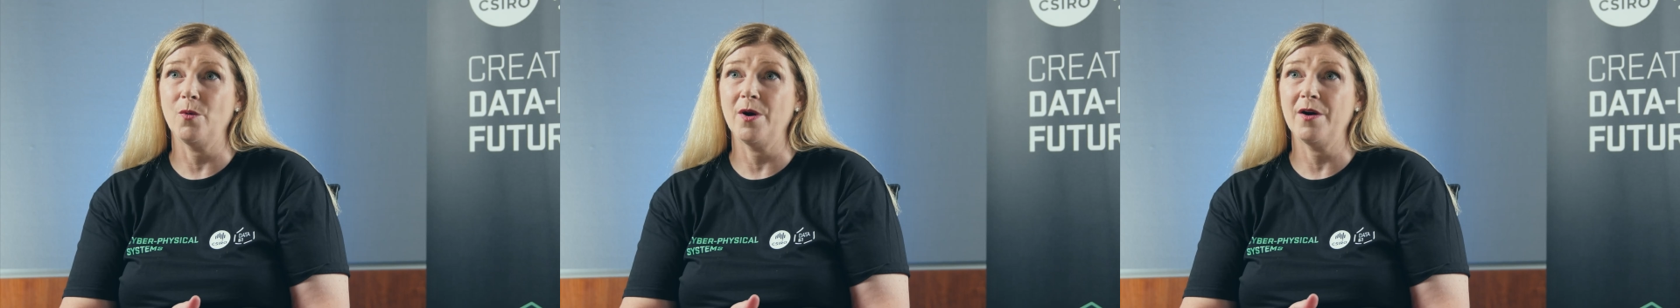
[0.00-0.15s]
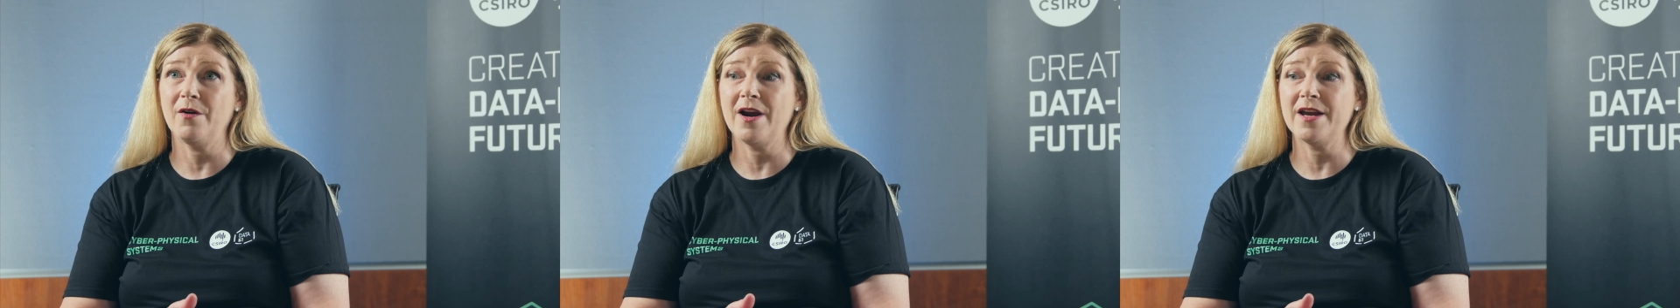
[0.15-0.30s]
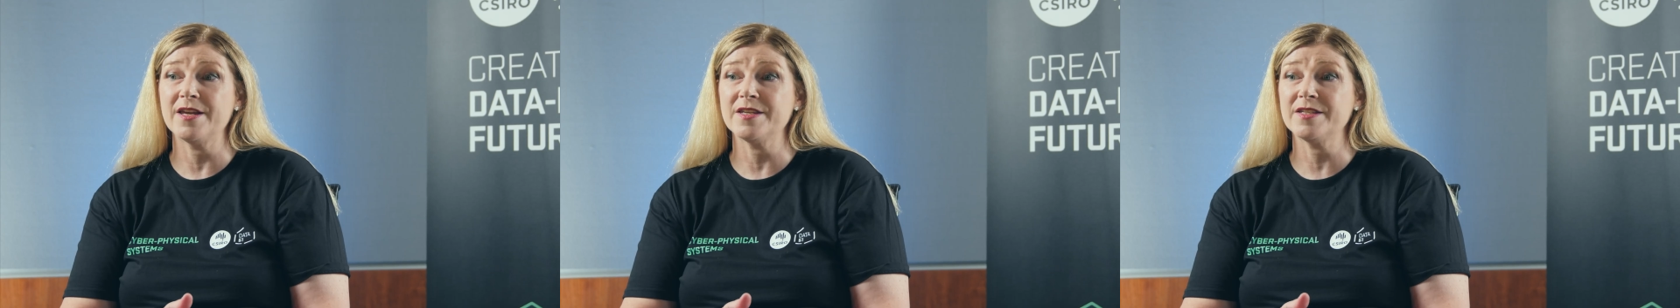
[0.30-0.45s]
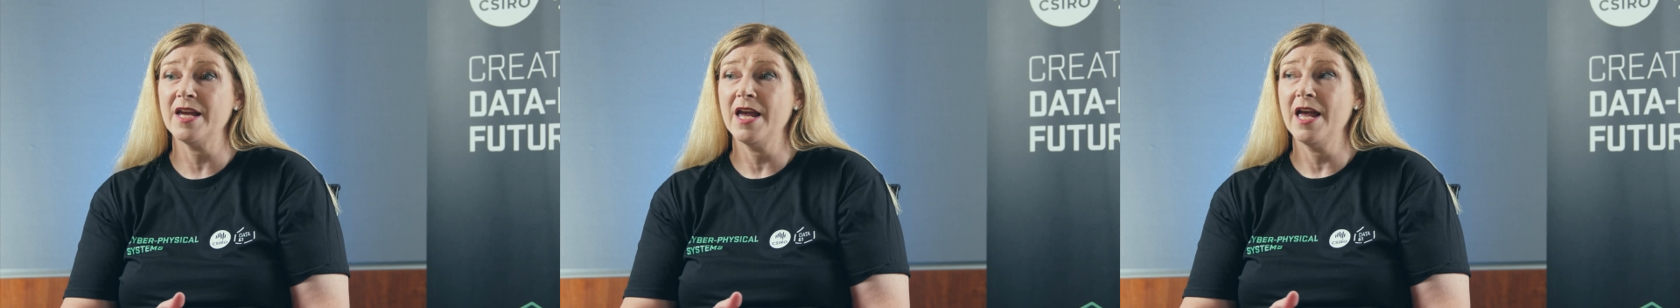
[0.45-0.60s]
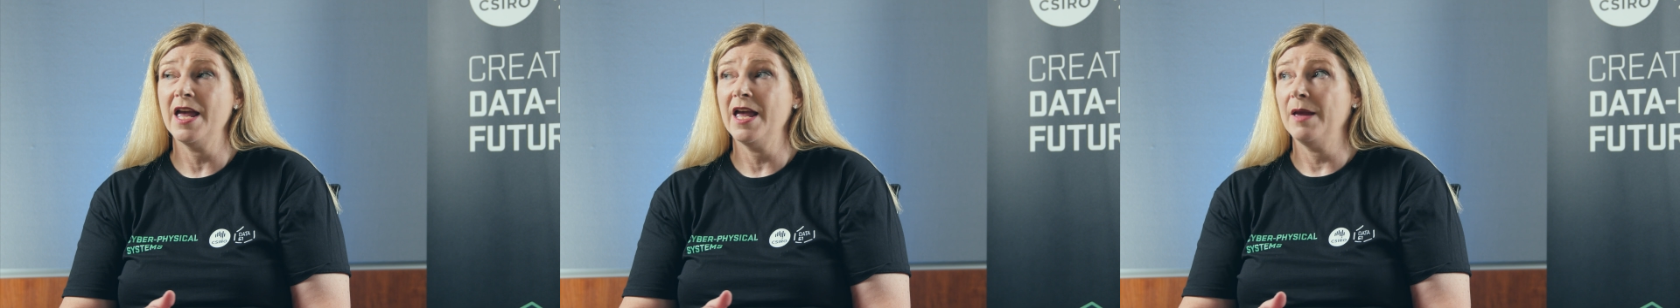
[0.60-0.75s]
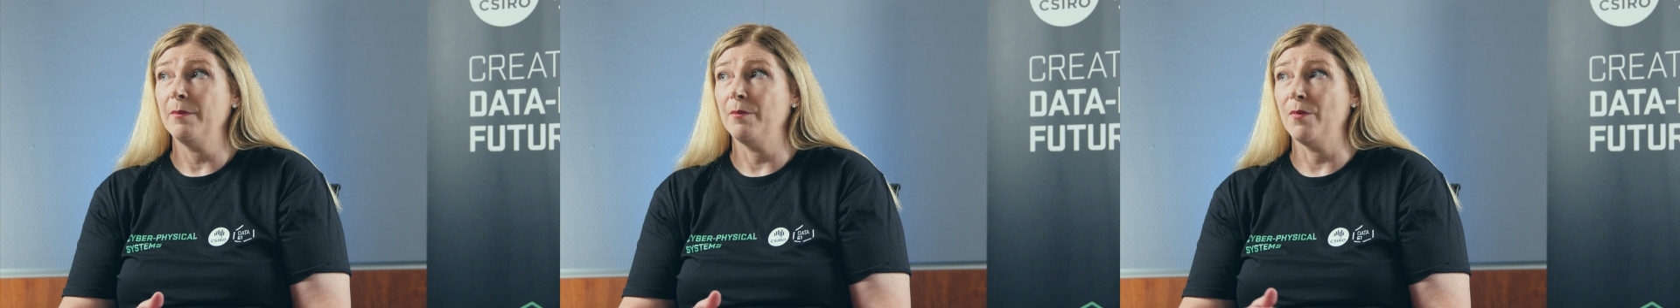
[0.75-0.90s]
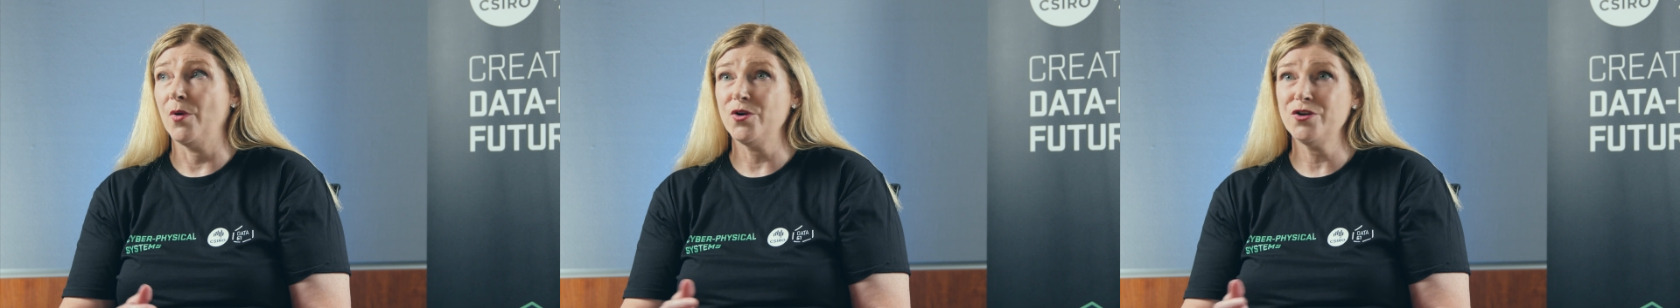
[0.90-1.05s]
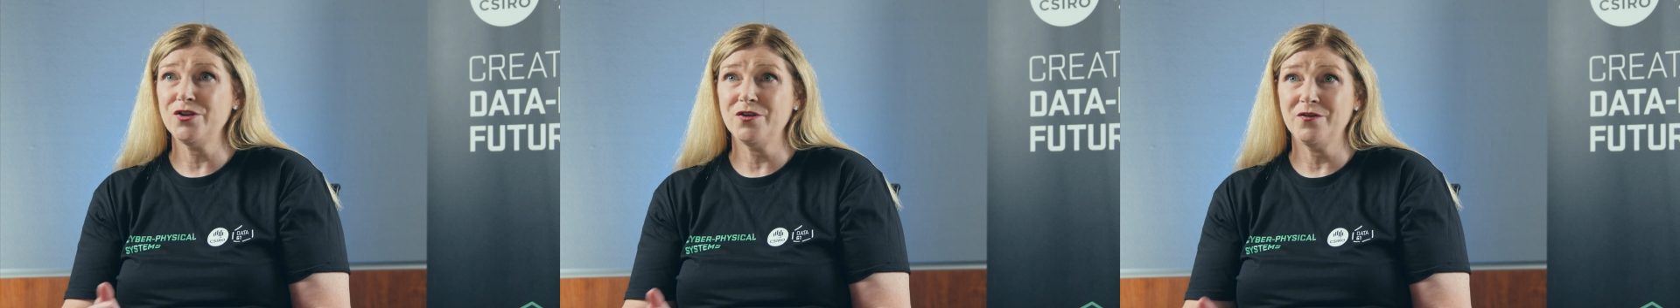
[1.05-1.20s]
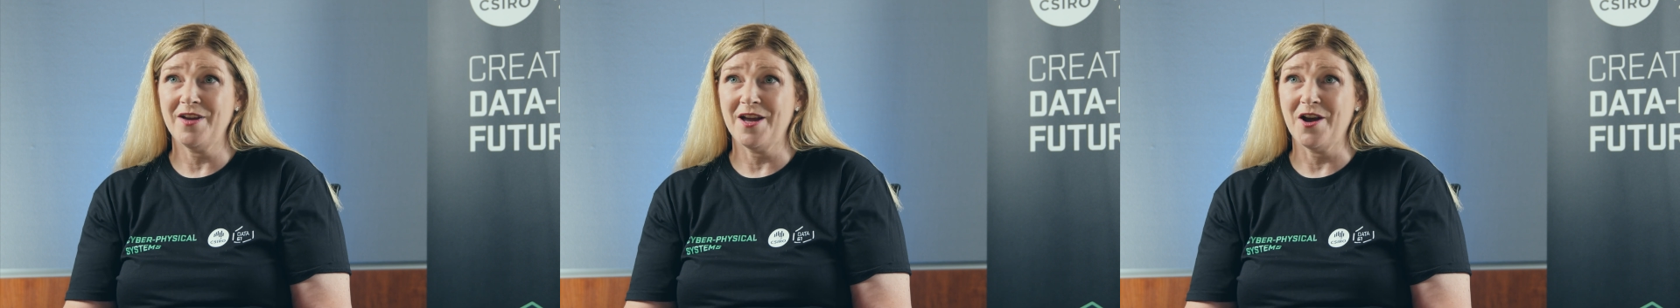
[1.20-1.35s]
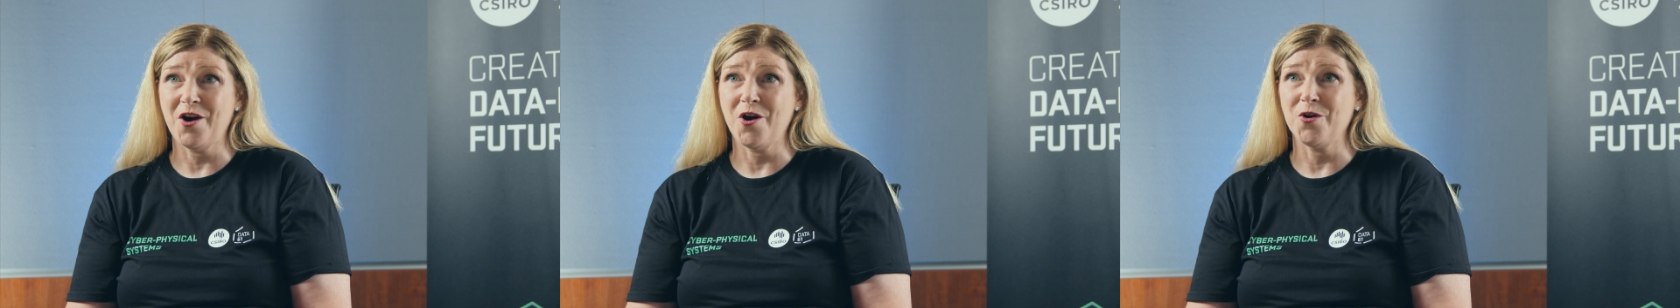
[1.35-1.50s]
Whereas most
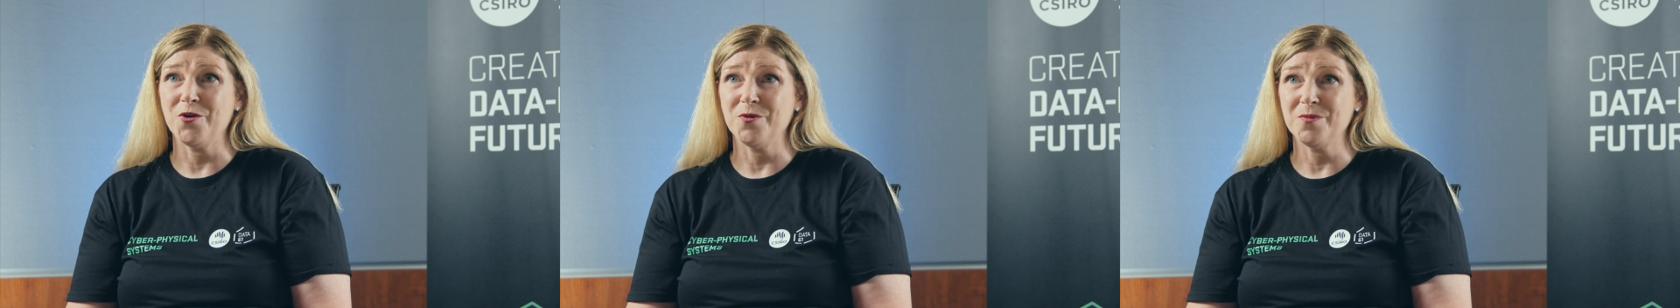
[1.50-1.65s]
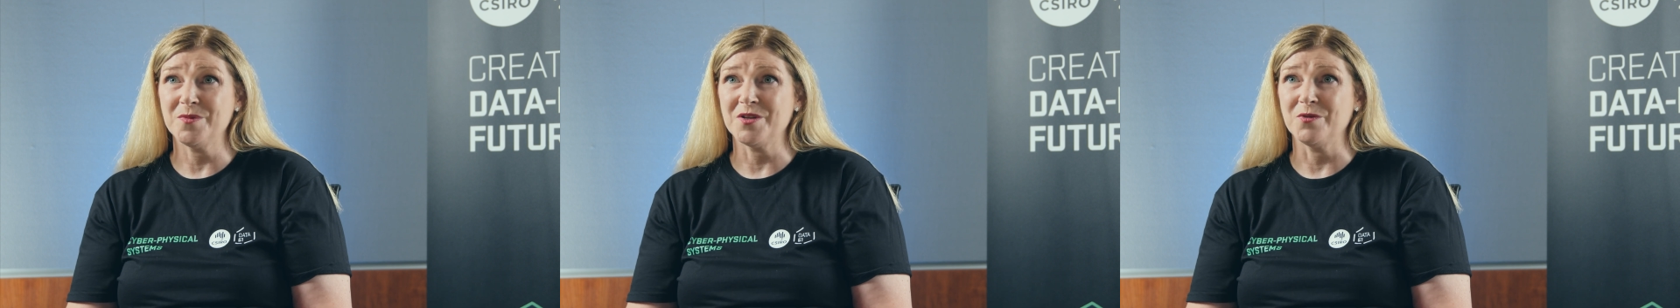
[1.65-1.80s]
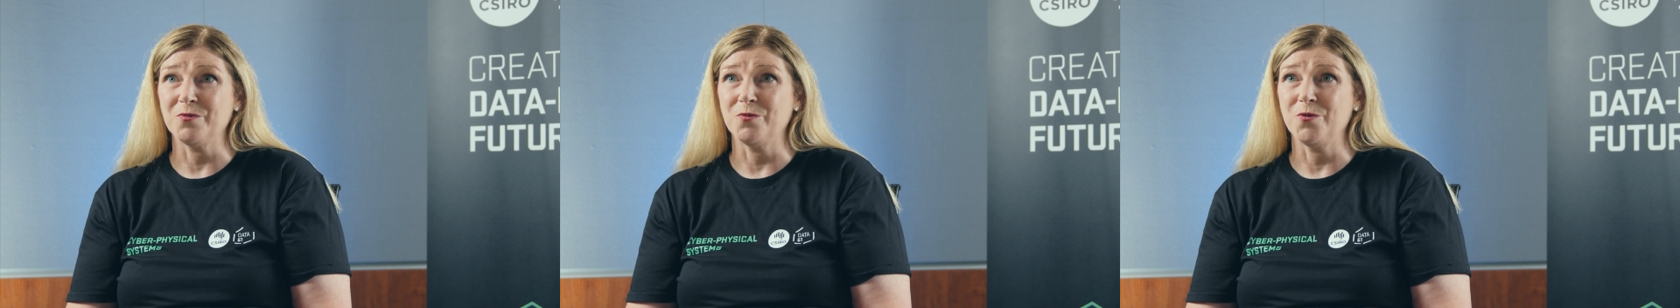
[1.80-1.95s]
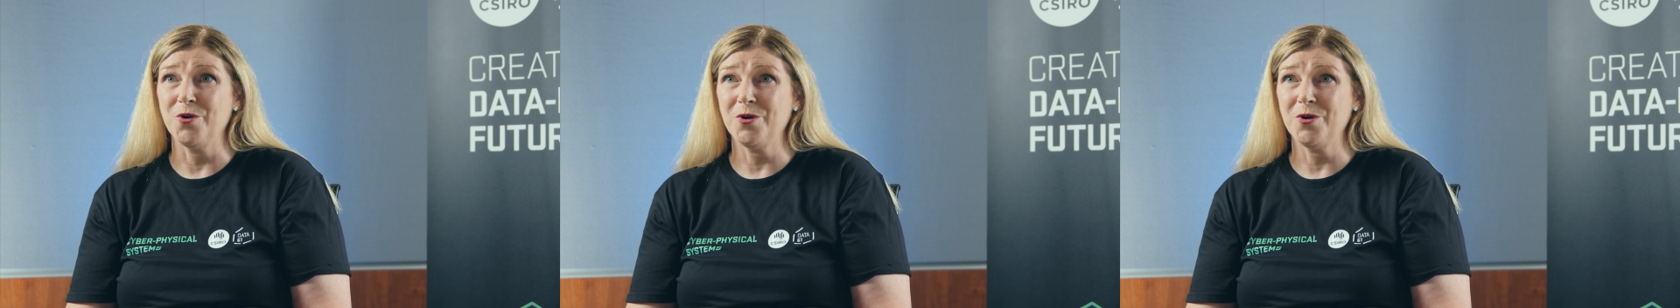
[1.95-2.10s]
of our homes and